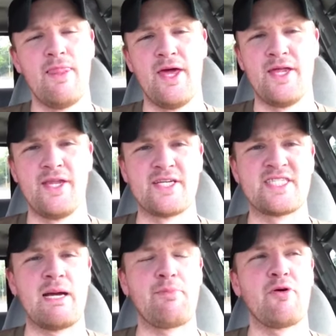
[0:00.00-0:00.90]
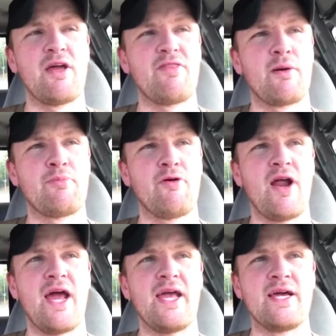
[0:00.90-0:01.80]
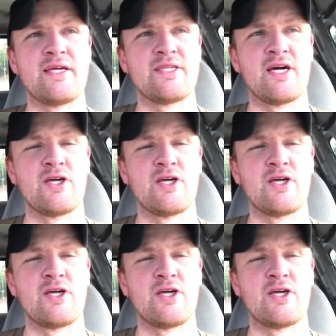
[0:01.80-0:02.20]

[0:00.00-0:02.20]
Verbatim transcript: and uh, separate their prey, and uh,